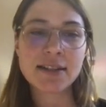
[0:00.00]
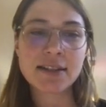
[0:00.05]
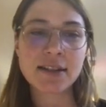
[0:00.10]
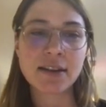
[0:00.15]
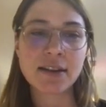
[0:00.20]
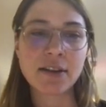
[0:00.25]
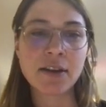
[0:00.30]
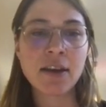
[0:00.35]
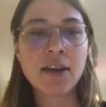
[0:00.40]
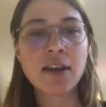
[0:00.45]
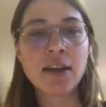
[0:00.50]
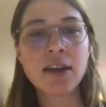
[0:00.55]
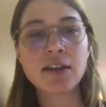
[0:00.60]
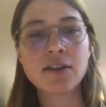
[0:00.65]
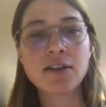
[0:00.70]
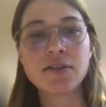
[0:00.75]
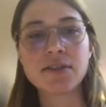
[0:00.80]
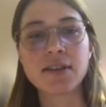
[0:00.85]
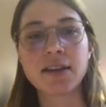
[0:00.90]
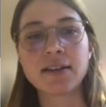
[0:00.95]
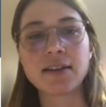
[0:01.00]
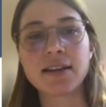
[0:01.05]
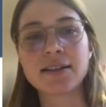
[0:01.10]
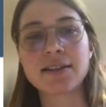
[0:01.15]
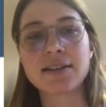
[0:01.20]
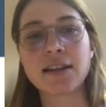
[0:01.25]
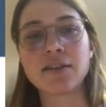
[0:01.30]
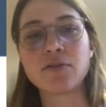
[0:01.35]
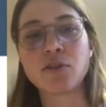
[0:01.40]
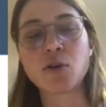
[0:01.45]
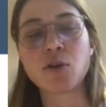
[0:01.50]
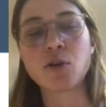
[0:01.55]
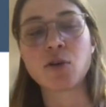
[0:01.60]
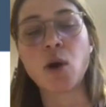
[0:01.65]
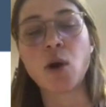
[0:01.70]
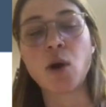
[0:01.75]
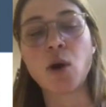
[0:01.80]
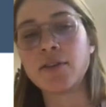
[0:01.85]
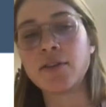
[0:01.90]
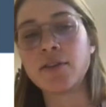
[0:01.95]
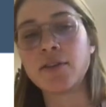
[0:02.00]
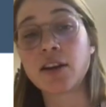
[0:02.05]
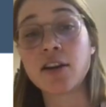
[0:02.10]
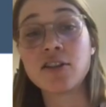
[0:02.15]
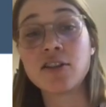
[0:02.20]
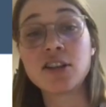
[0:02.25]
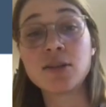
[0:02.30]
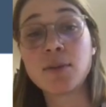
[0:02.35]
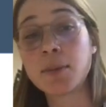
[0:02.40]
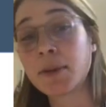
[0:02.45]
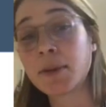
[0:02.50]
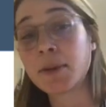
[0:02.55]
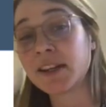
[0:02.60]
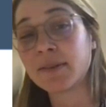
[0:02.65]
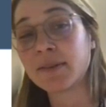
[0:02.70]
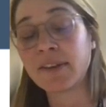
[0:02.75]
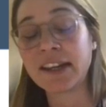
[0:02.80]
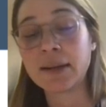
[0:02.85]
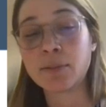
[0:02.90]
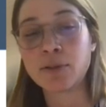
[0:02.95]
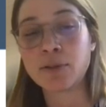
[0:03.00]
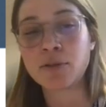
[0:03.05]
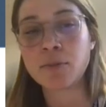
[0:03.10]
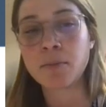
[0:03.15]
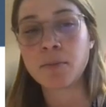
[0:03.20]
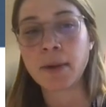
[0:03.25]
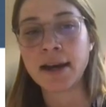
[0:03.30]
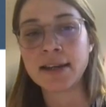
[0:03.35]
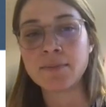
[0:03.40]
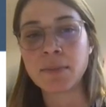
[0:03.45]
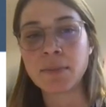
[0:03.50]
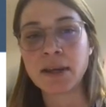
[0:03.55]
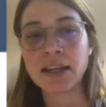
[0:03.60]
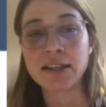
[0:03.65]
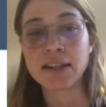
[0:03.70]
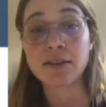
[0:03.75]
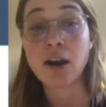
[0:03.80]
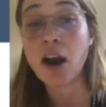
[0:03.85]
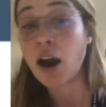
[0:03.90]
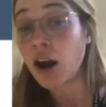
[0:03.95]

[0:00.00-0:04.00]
So to a certain extent, requiring code to be made available might make it